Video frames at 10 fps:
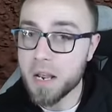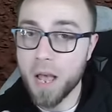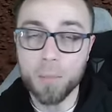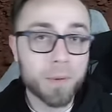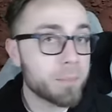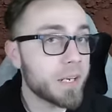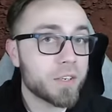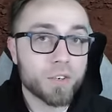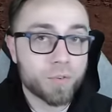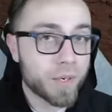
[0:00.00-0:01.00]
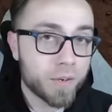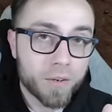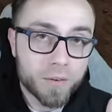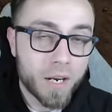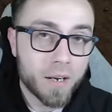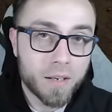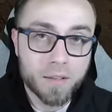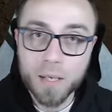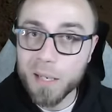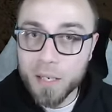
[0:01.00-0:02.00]
helping me to trigger uh,
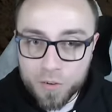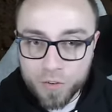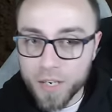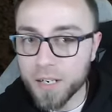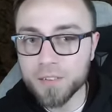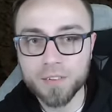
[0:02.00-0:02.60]
Lucky Hit Chance,